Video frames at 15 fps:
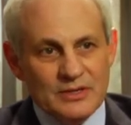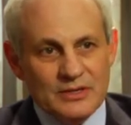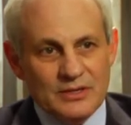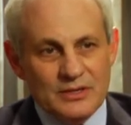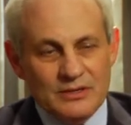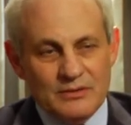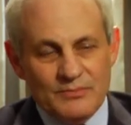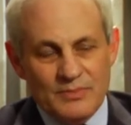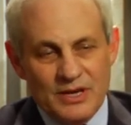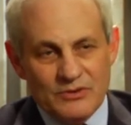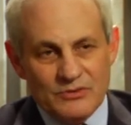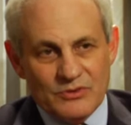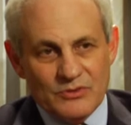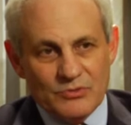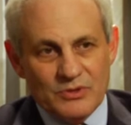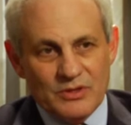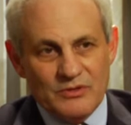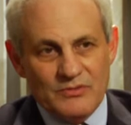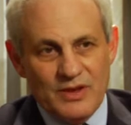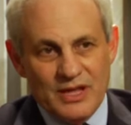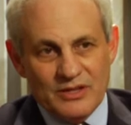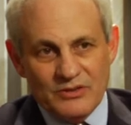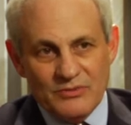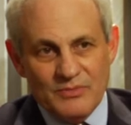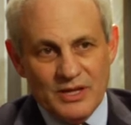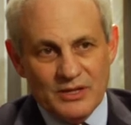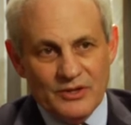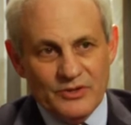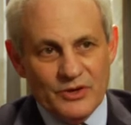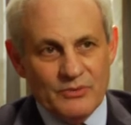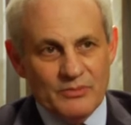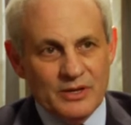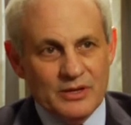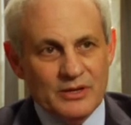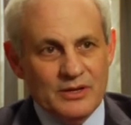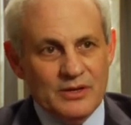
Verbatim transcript: in patients with advanced melanoma,